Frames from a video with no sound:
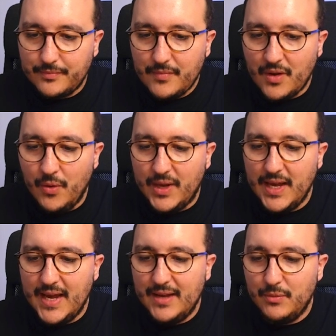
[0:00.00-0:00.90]

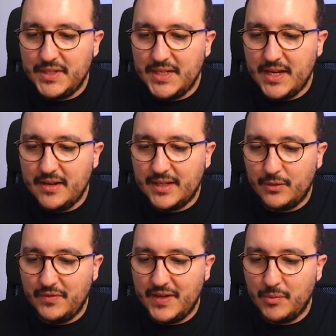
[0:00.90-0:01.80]
Okay, and we see here that
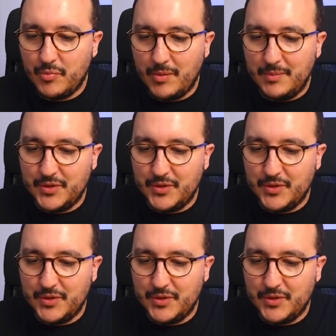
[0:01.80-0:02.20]
we've got a problem.